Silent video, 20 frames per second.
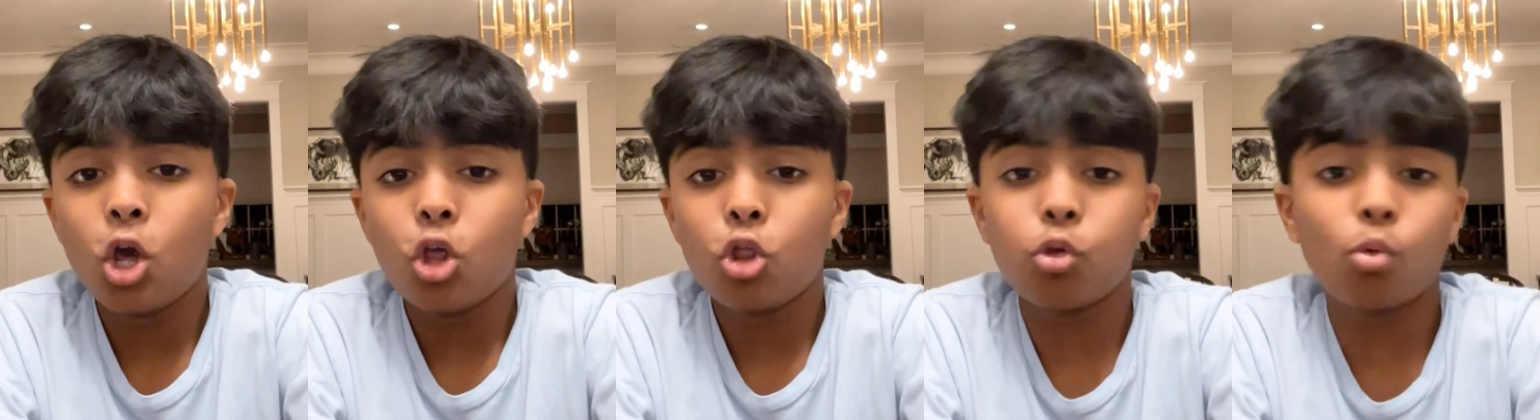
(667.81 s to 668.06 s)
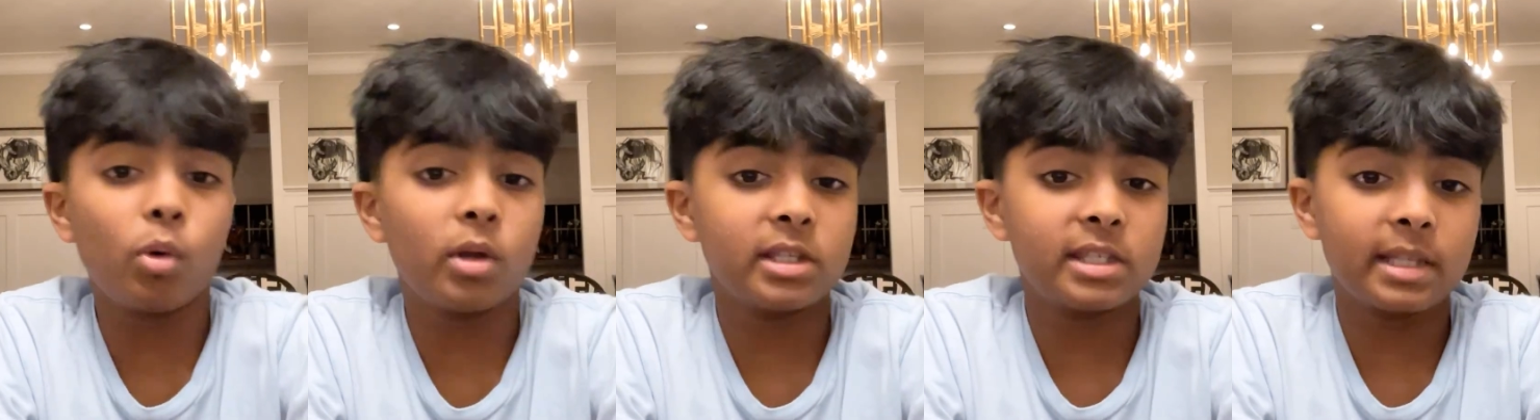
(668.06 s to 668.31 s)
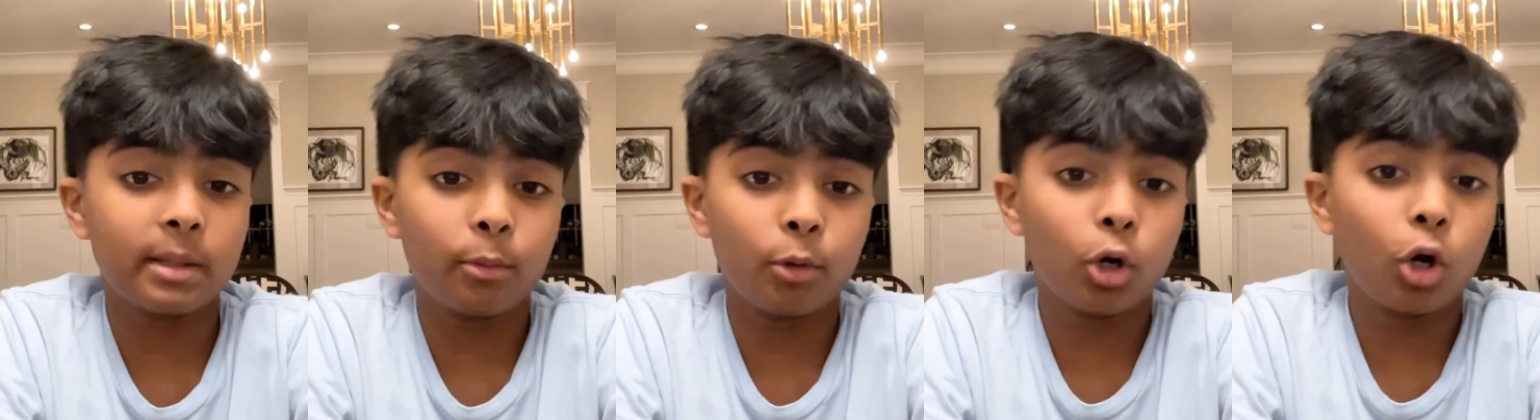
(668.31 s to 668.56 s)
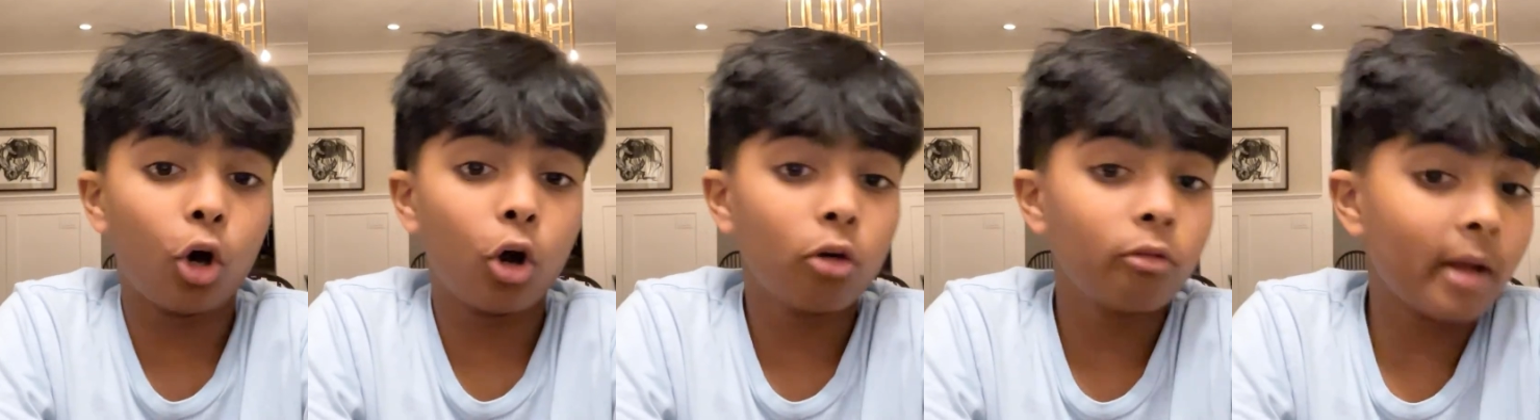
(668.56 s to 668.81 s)
the ones that were
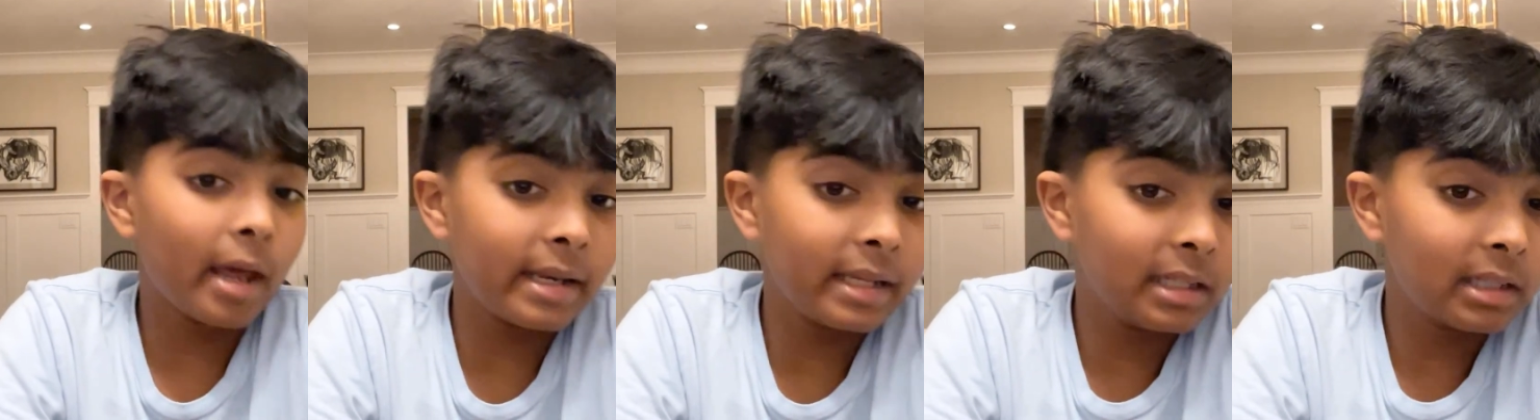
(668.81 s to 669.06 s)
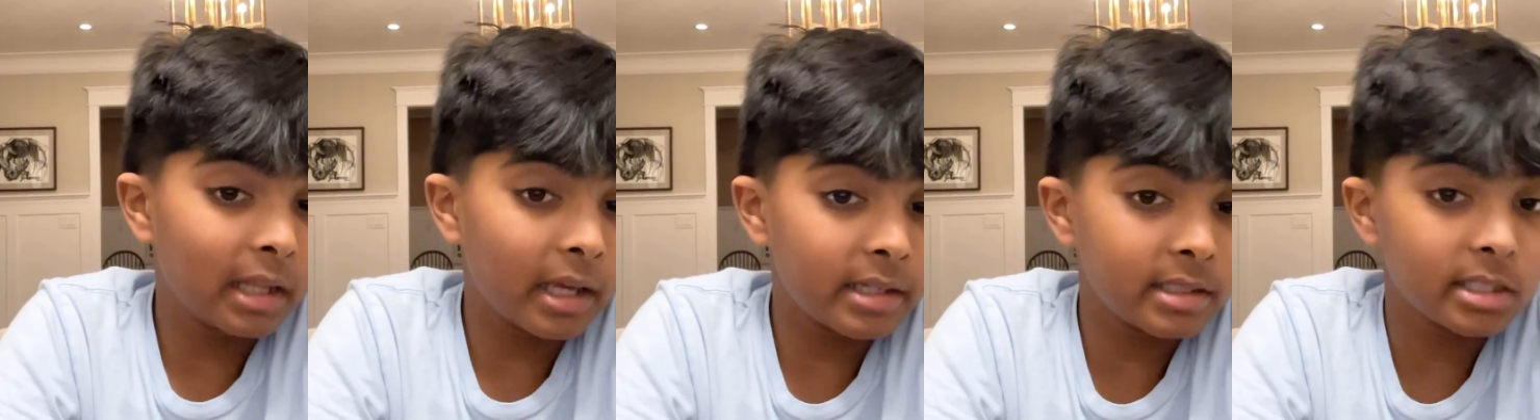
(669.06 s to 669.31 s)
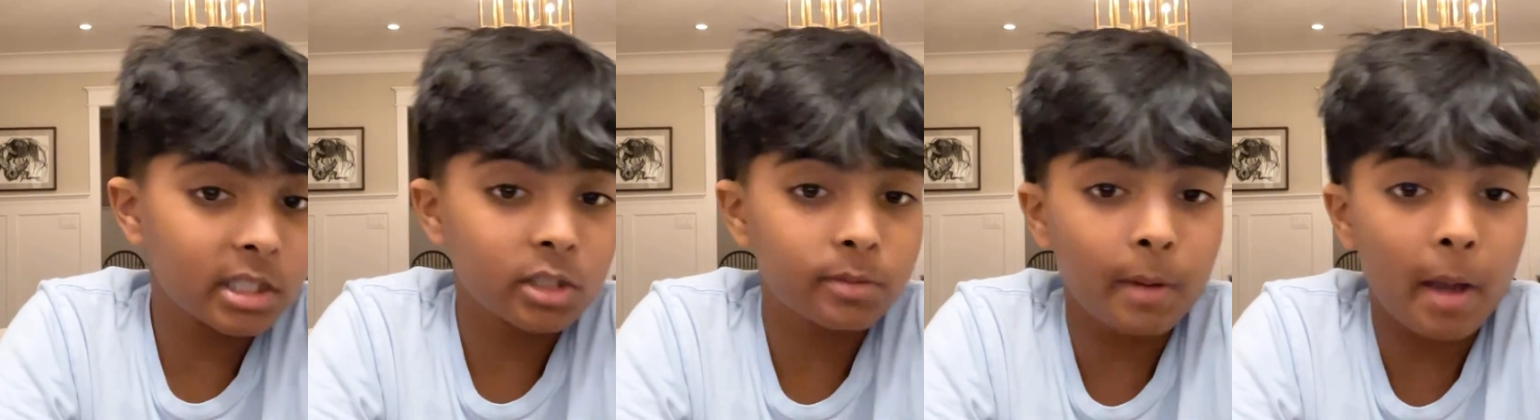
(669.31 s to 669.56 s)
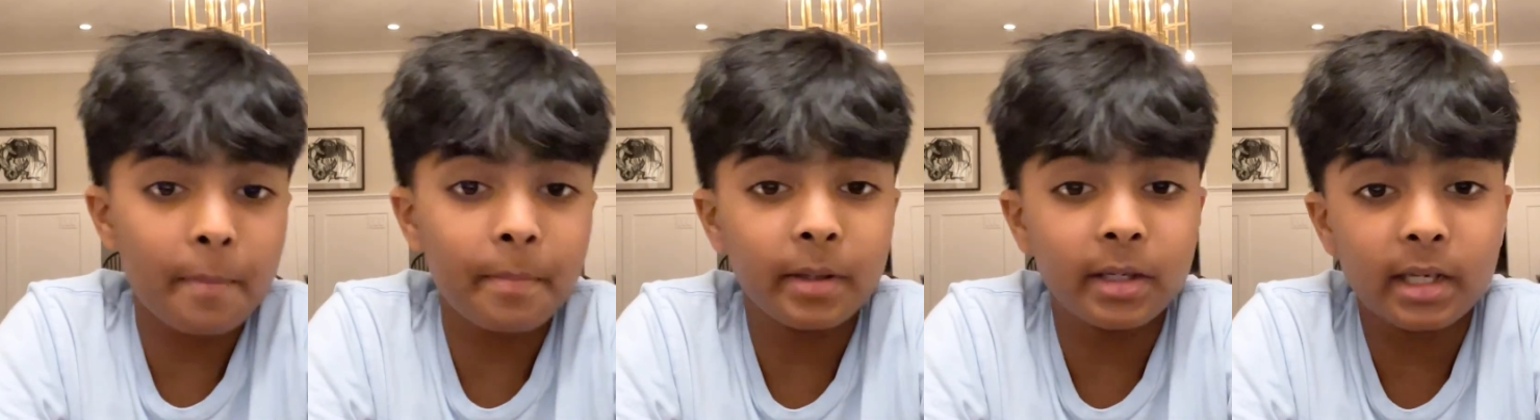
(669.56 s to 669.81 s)
already licensed
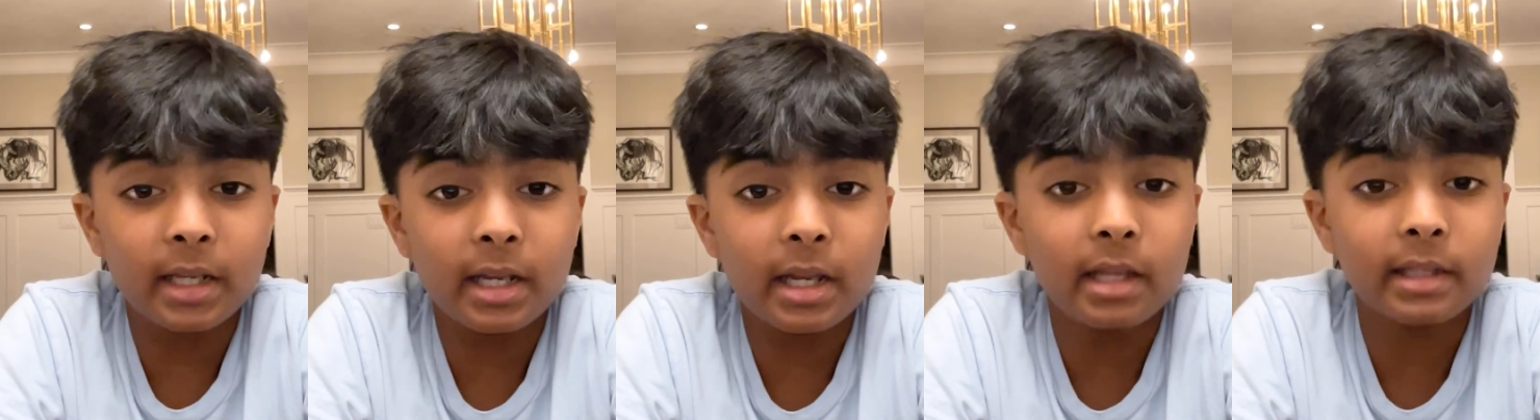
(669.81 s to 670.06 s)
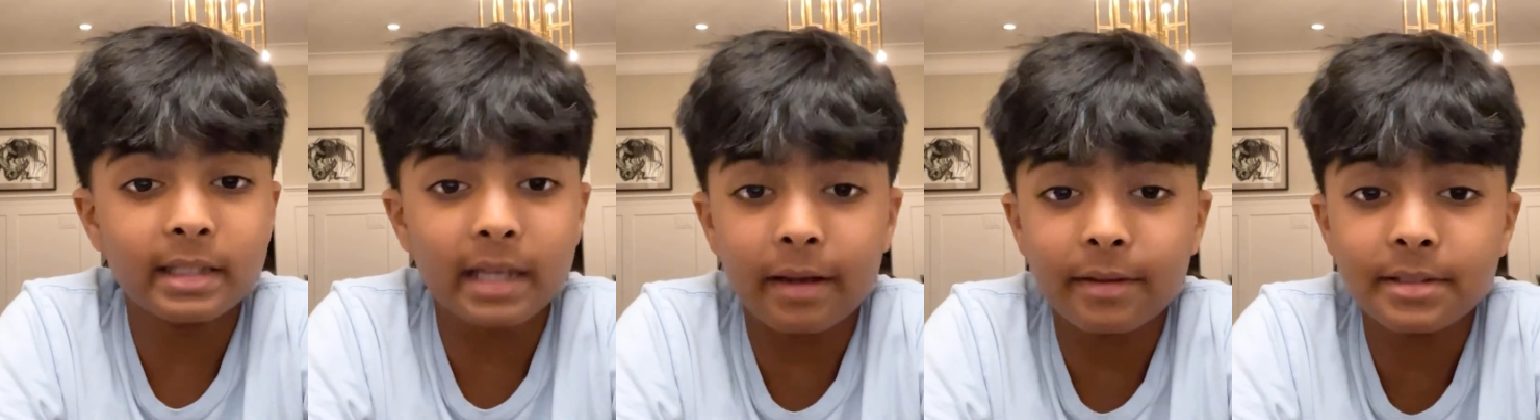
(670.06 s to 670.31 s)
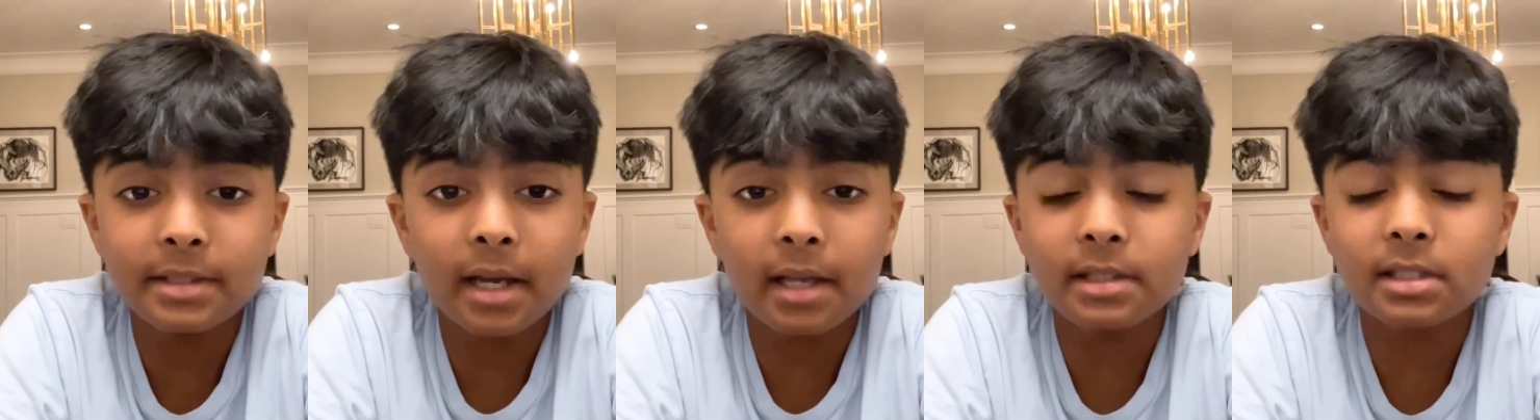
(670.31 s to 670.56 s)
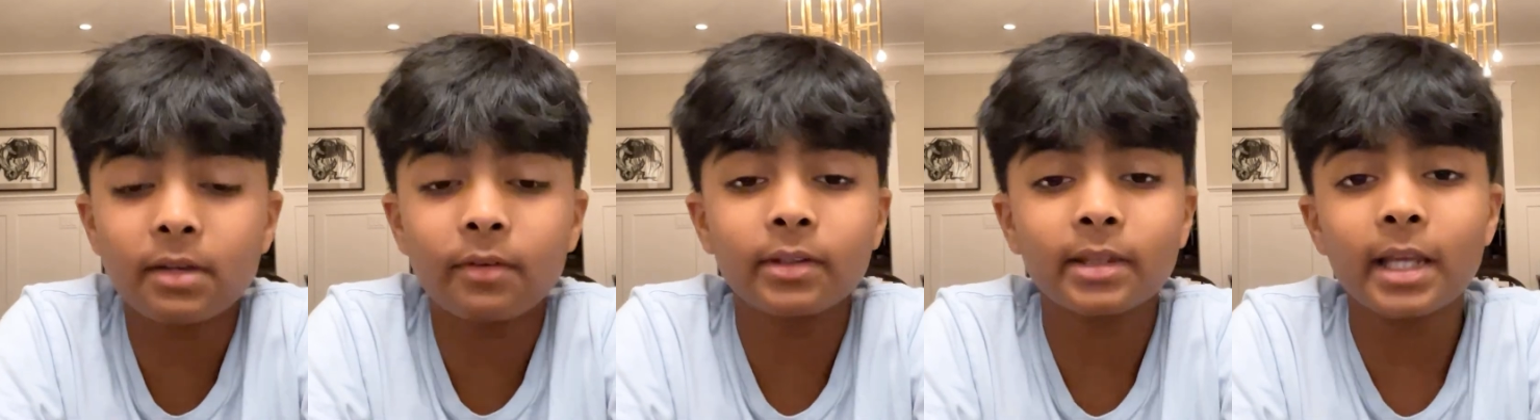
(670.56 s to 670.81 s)
by Panini, Downtown,
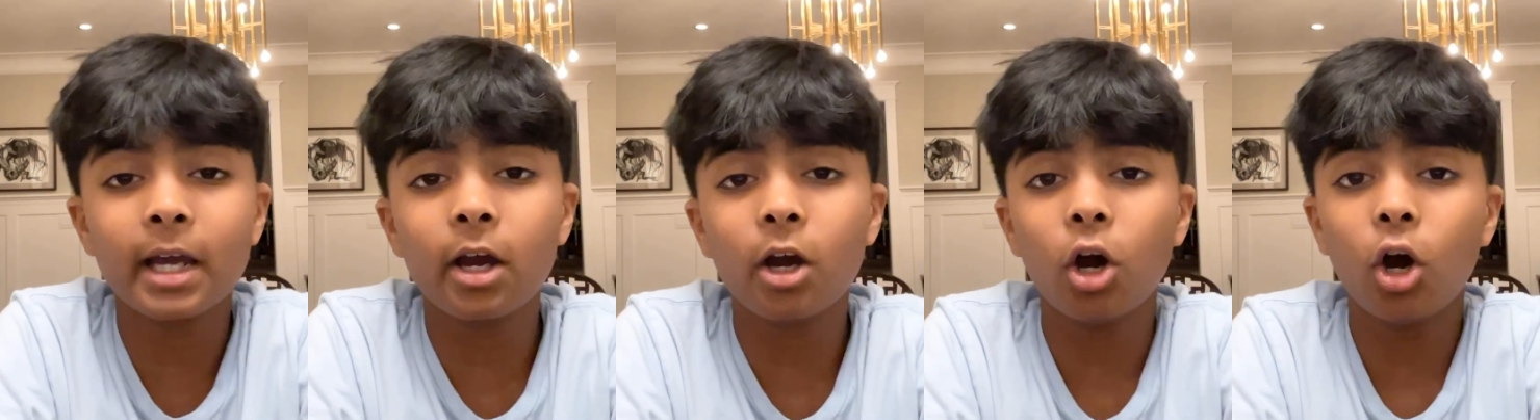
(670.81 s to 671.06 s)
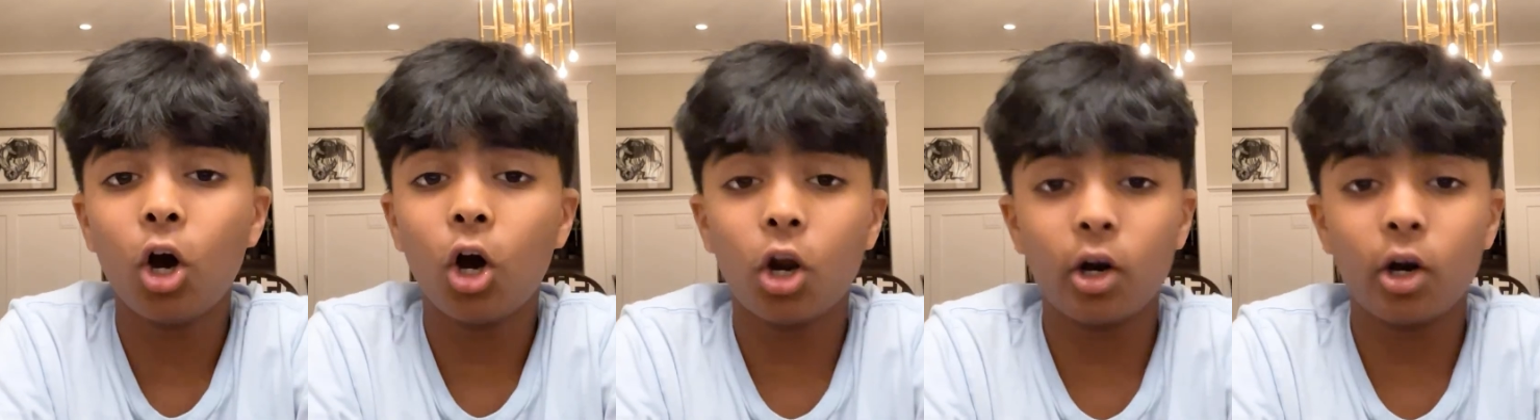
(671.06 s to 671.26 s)
stuff like that,